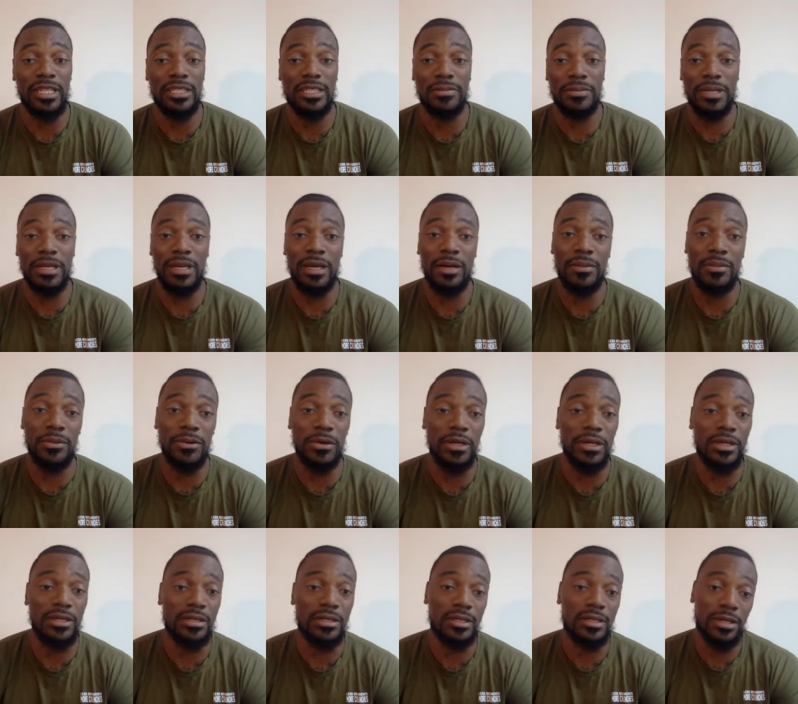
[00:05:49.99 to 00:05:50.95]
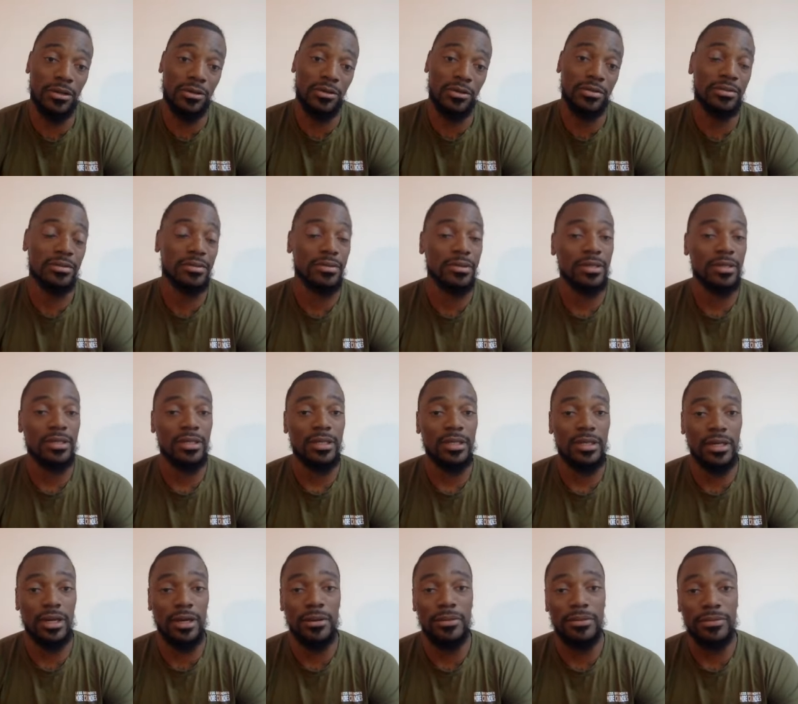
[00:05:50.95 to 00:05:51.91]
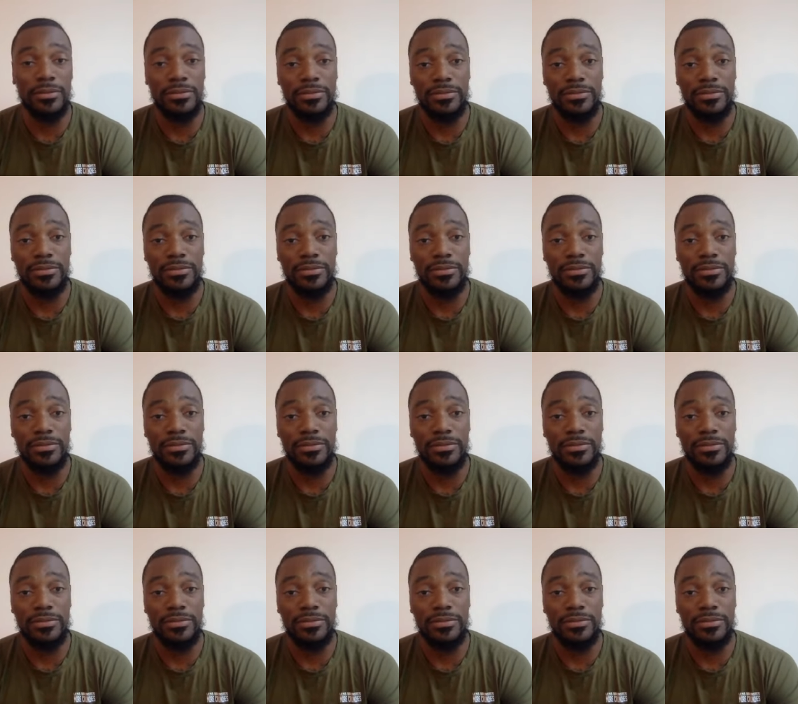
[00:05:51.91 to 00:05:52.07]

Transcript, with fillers: I speak up. So, yeah.